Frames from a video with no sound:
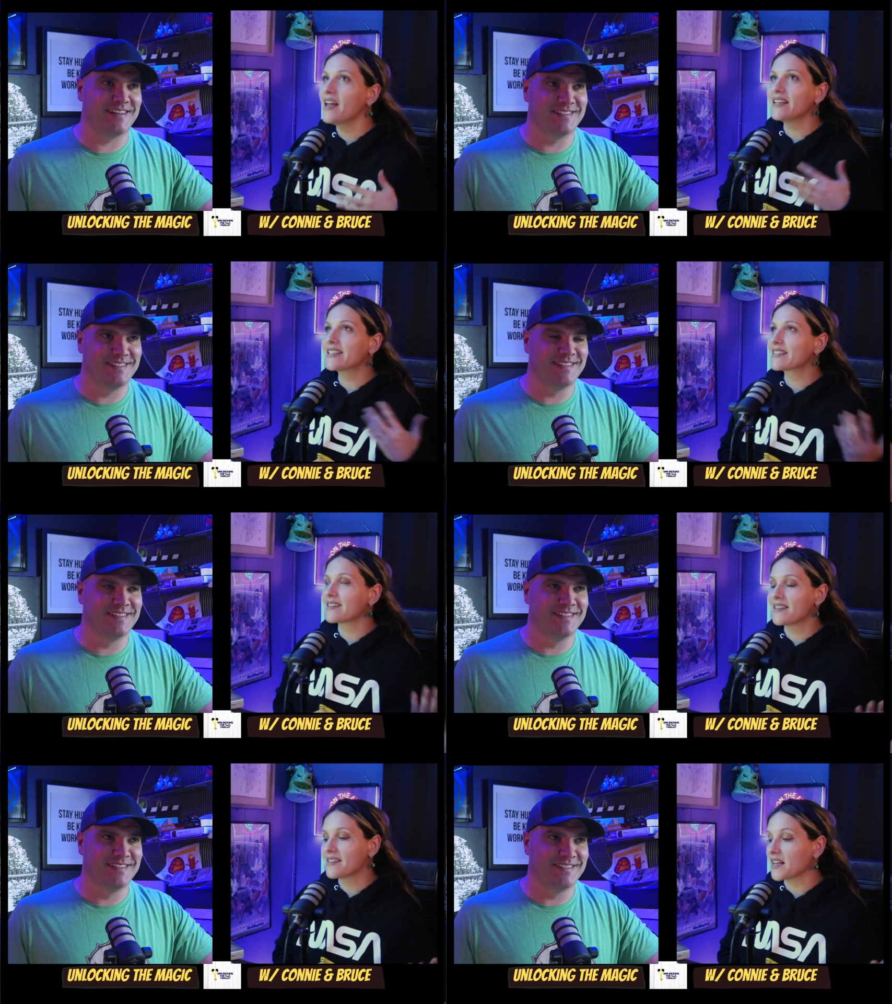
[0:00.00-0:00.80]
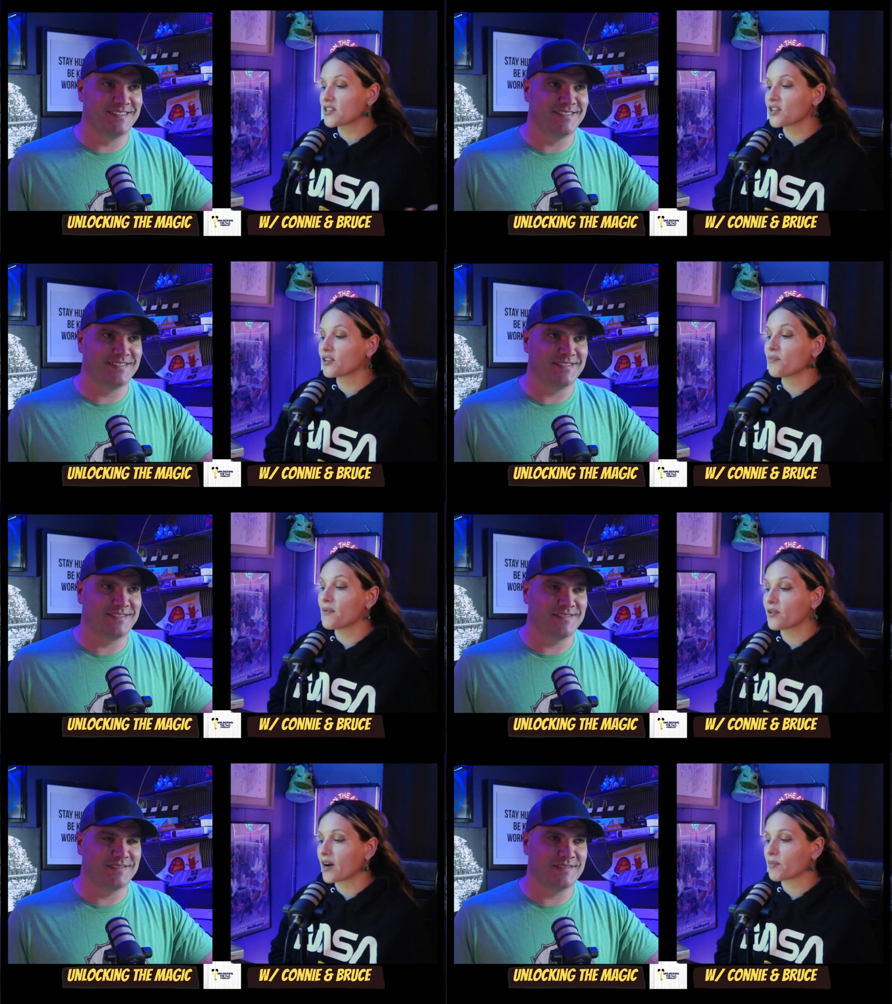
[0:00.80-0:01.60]
Speaker 1: He's just such an
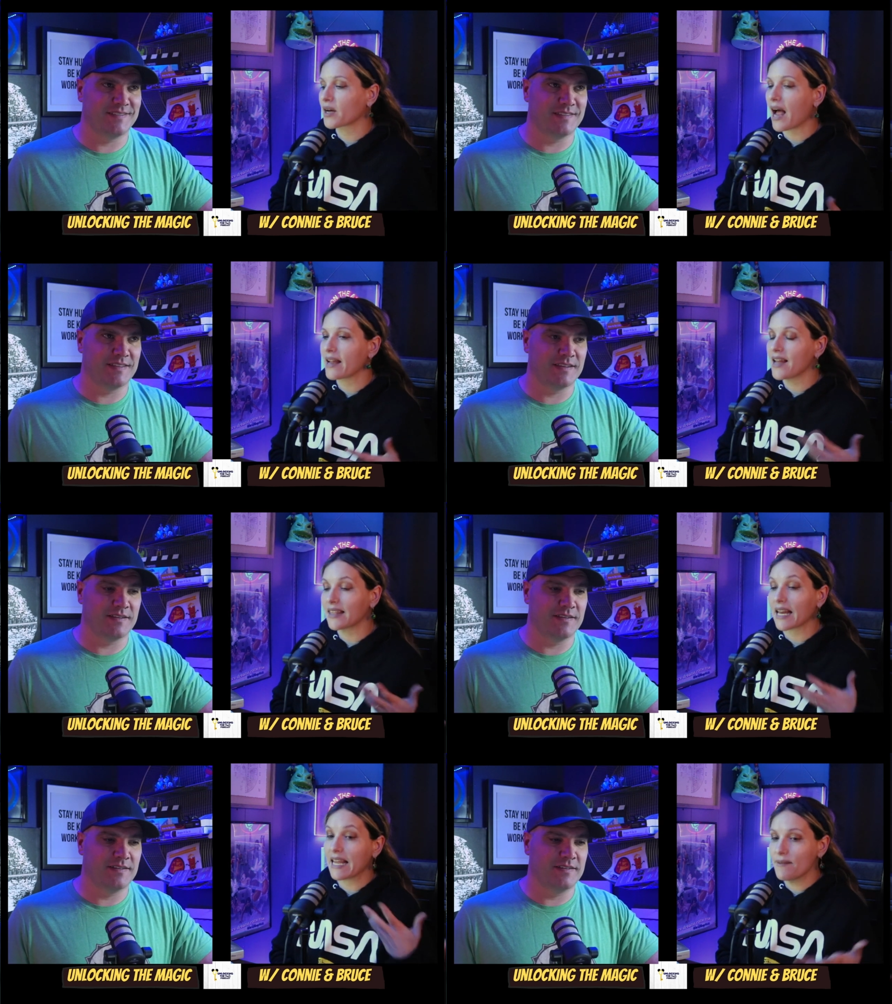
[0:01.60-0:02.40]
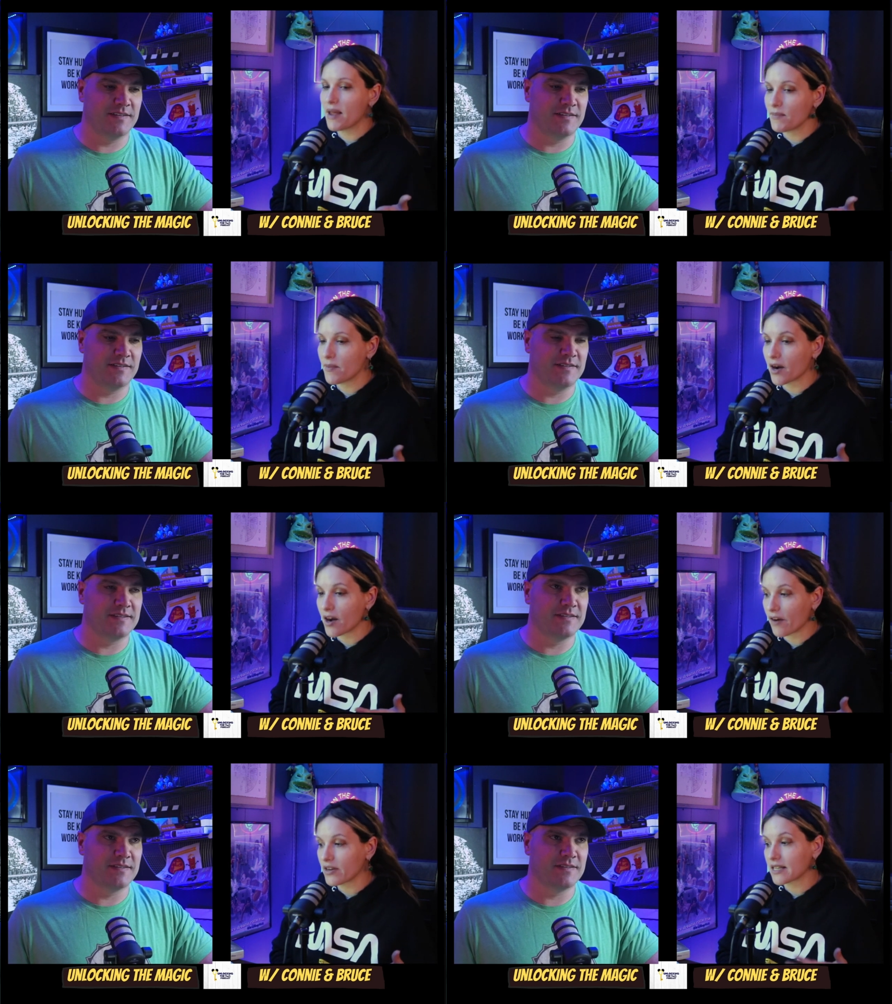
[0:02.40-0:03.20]
incredible guy. not that he made me
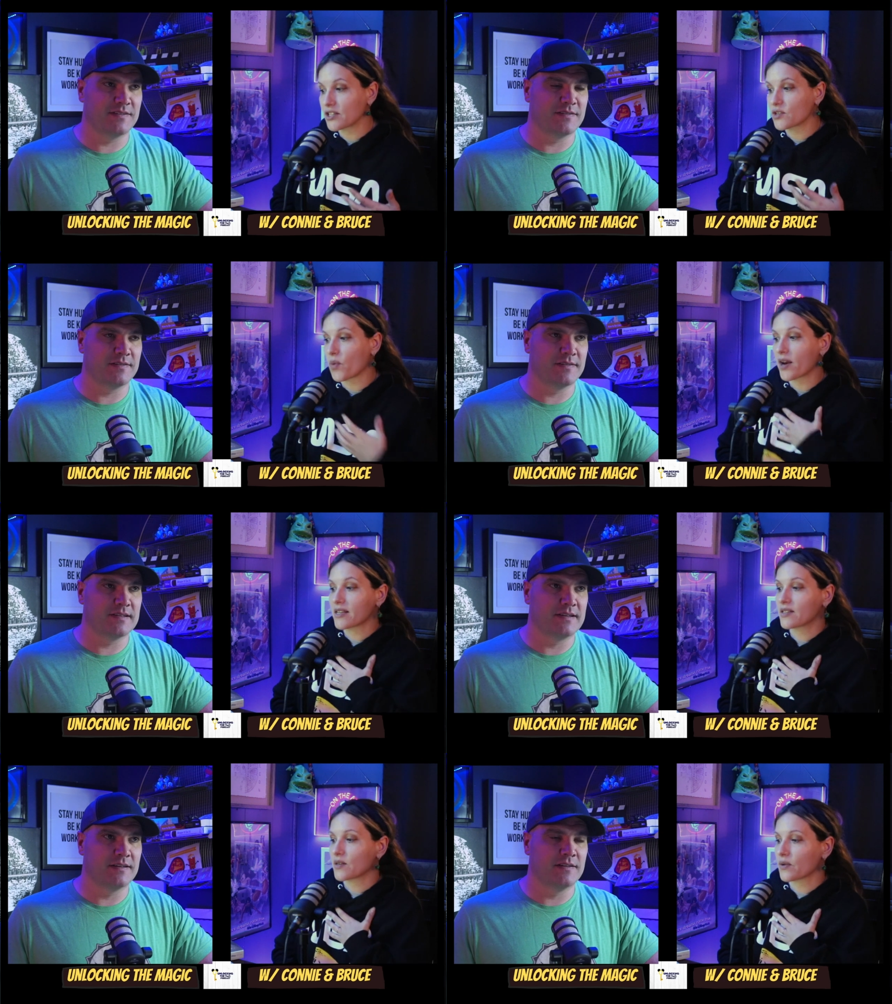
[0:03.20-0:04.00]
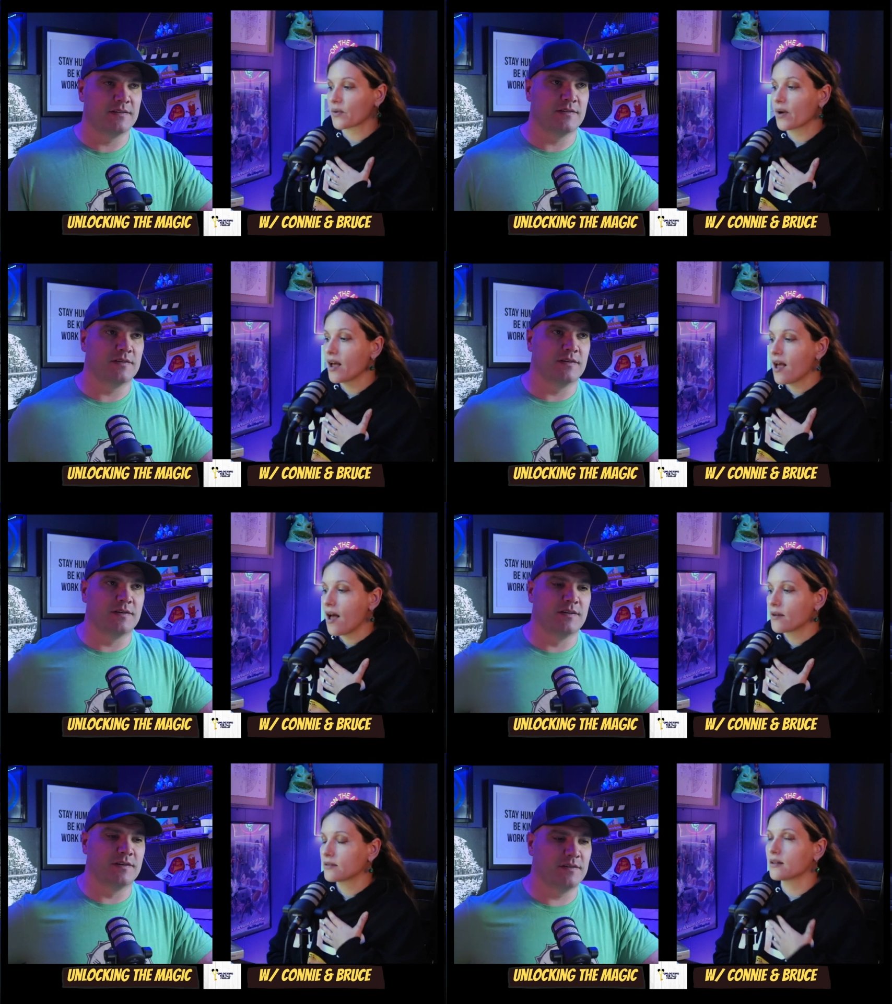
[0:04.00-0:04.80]
nervous, I just wanted to
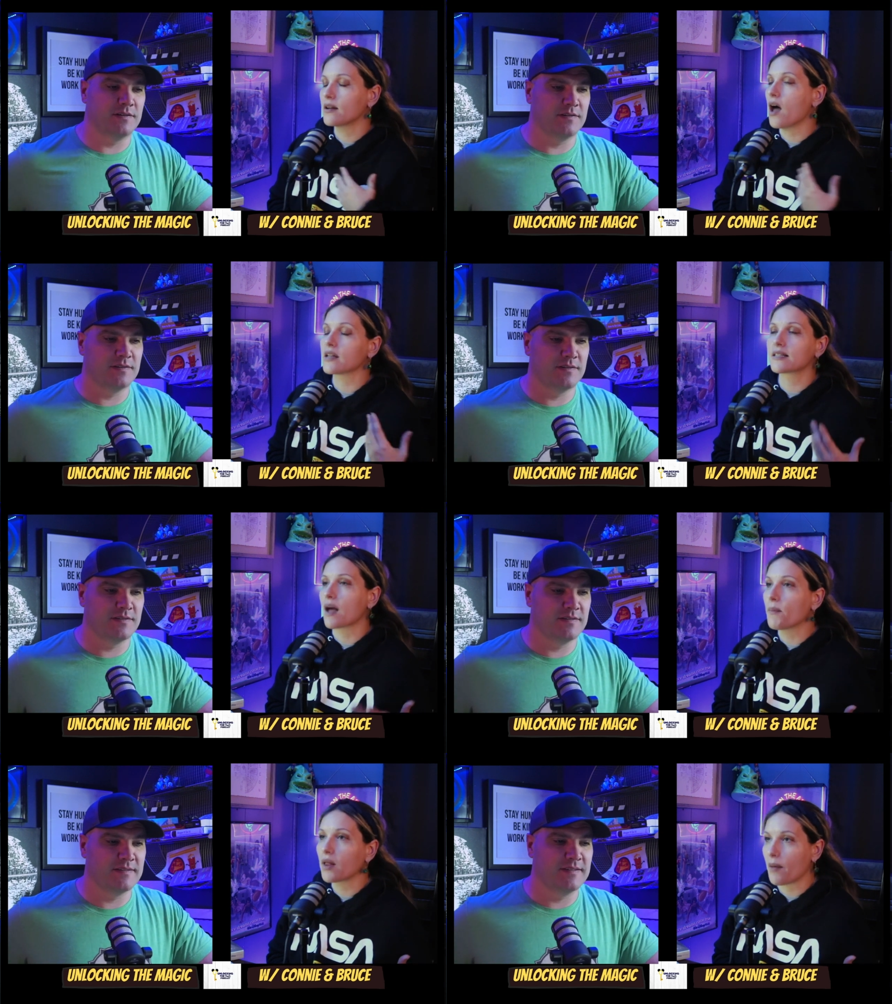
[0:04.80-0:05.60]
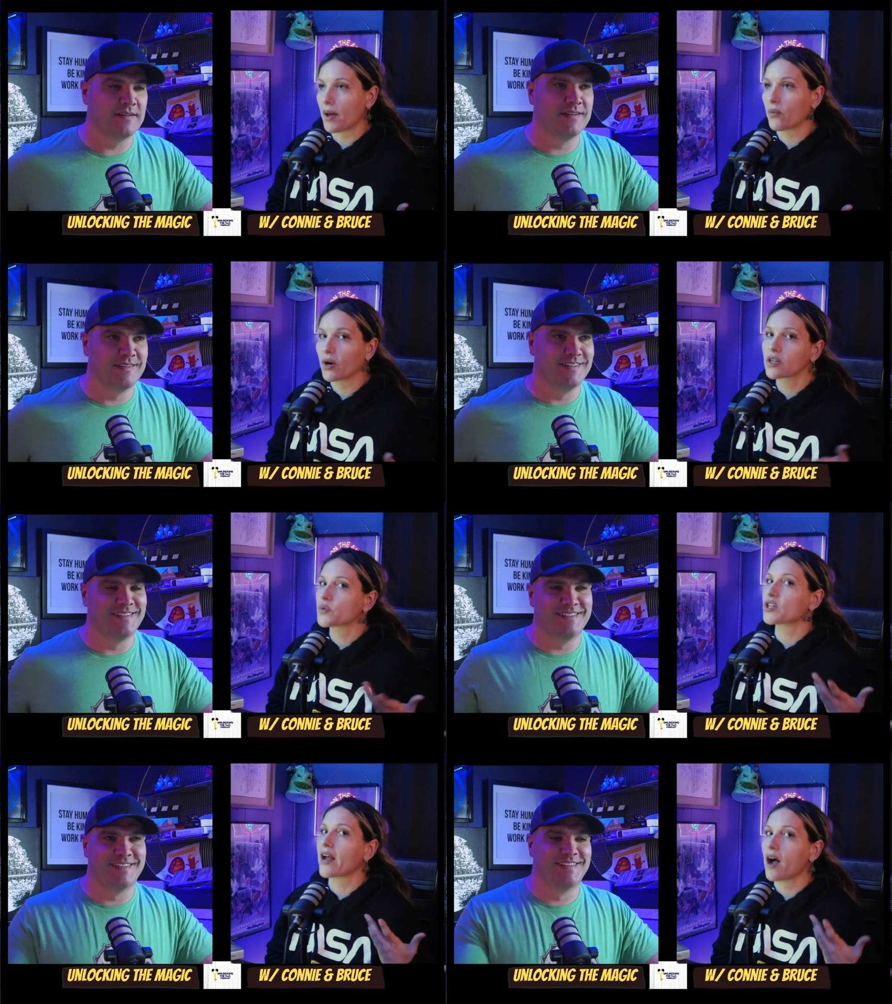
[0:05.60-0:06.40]
not stumble on my
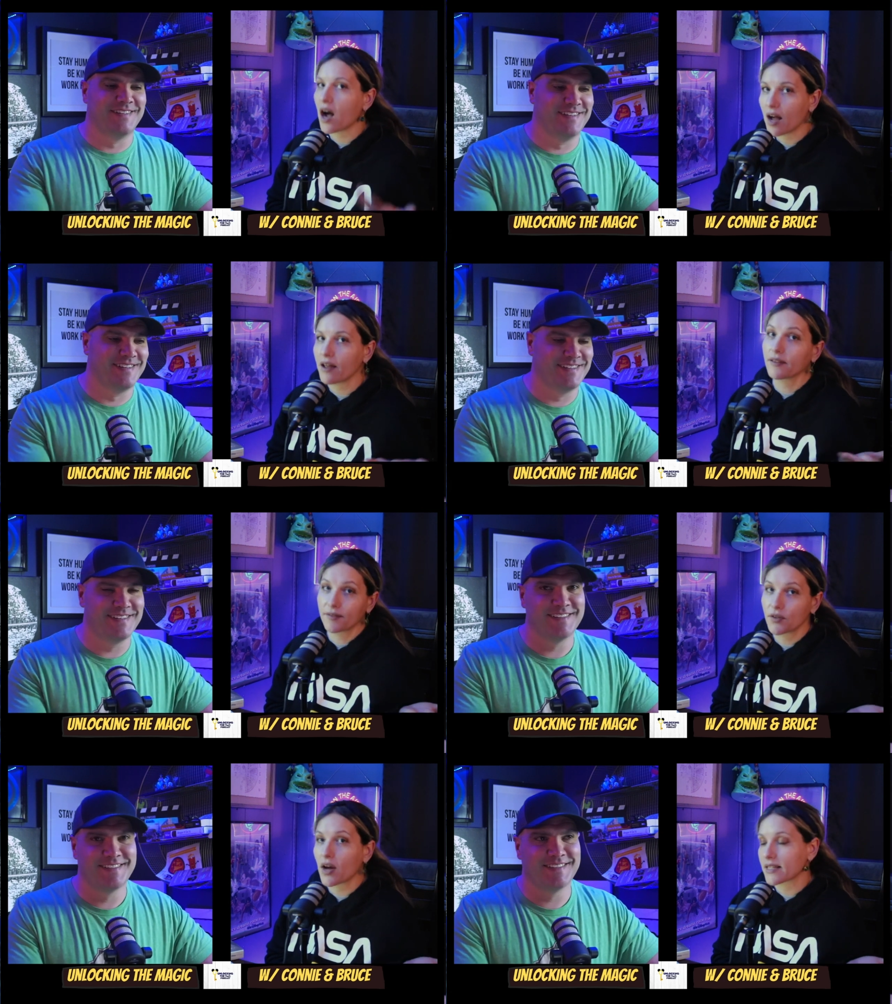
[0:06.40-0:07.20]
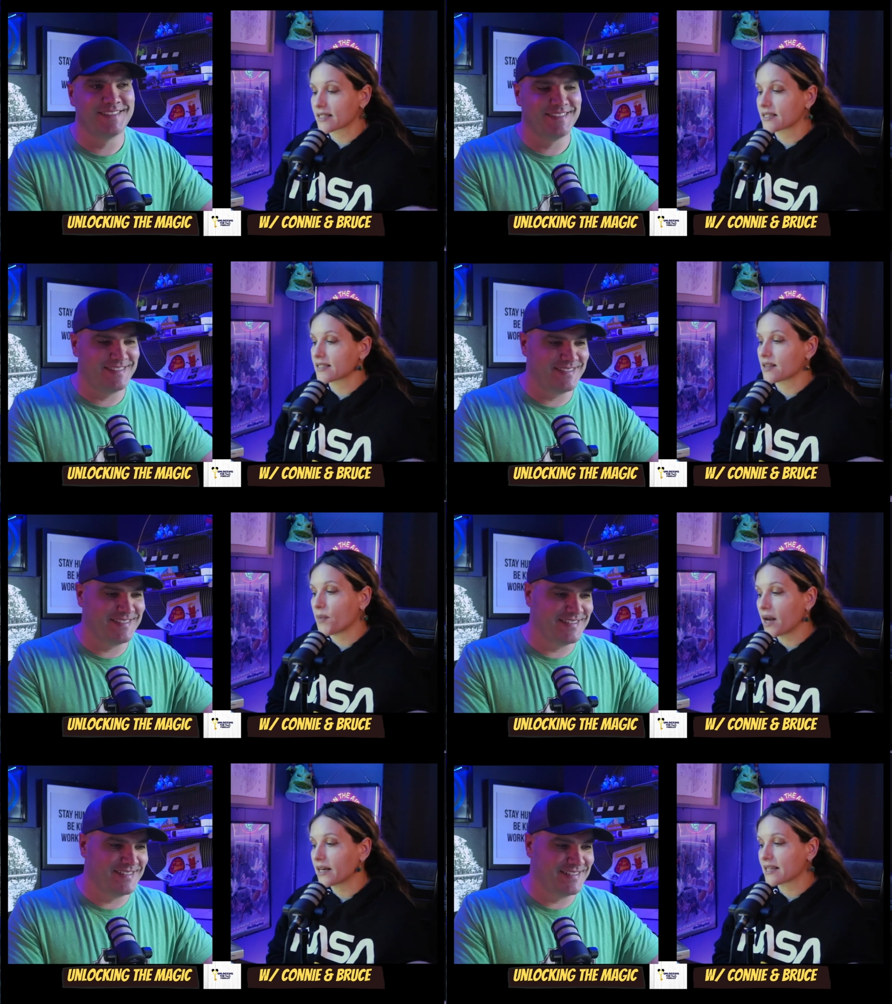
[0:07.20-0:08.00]
words, which I, if you guys listen to the
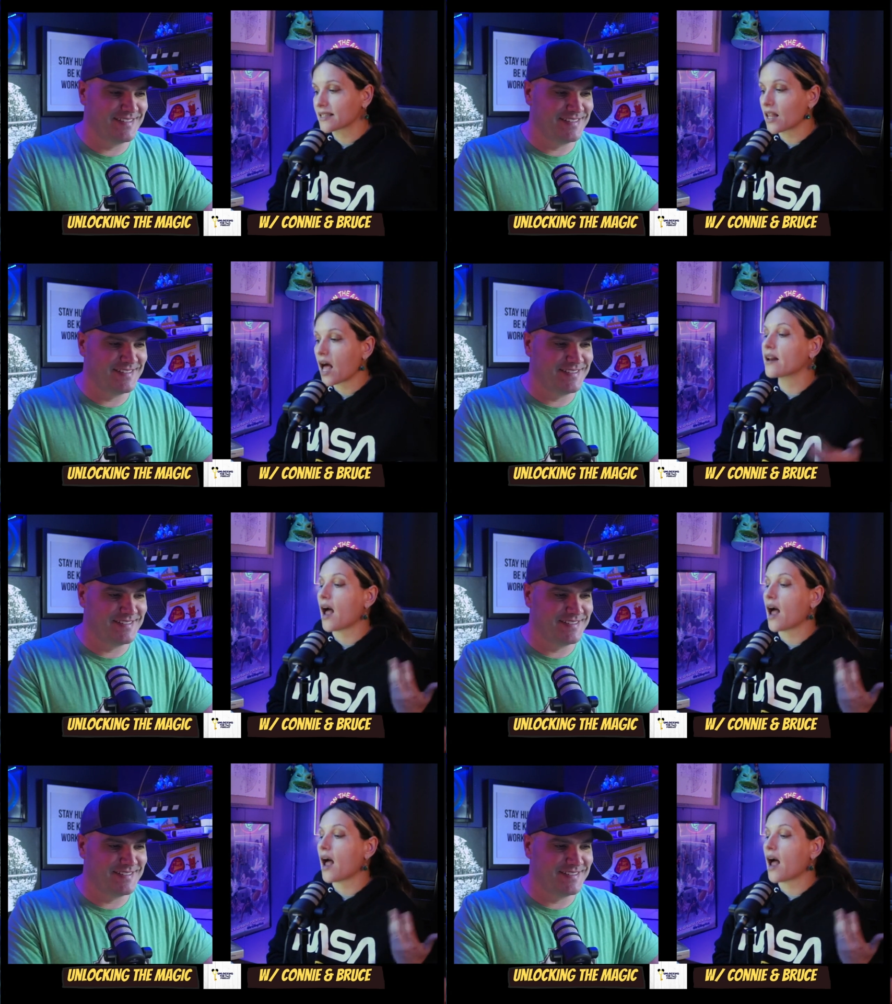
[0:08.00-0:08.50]
podcast a lot,